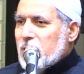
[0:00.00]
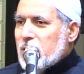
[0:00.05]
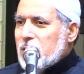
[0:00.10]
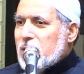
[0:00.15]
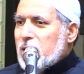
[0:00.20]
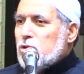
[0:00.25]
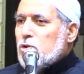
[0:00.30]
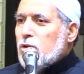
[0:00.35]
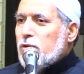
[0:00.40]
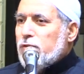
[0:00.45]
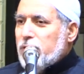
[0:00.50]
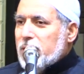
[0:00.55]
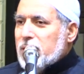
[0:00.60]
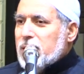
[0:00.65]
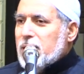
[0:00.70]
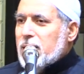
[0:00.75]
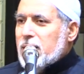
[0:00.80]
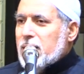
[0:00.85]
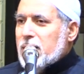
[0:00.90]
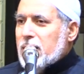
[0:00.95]

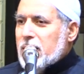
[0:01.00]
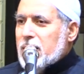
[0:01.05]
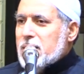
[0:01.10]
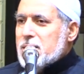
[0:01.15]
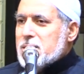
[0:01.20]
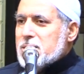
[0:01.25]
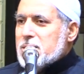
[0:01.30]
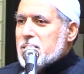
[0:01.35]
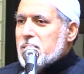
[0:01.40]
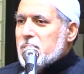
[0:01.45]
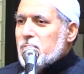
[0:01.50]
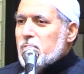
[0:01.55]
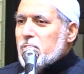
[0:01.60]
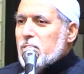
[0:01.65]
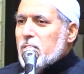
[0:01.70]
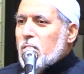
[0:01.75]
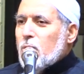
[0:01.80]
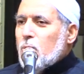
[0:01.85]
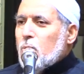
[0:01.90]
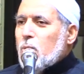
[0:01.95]
Retrofitting is
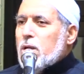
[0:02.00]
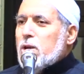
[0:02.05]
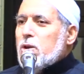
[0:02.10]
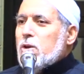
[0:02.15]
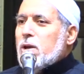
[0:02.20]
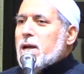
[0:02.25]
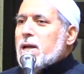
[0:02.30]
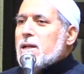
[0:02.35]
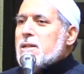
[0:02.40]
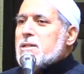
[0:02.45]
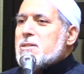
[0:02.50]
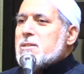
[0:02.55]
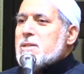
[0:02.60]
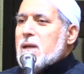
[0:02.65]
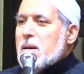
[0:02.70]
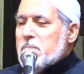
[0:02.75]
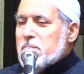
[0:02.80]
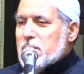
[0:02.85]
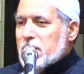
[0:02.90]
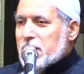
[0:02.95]
when you get
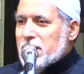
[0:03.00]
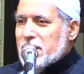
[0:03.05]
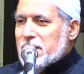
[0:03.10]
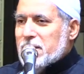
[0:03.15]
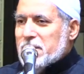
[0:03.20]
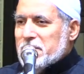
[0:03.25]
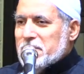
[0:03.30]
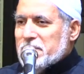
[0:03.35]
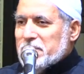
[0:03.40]
something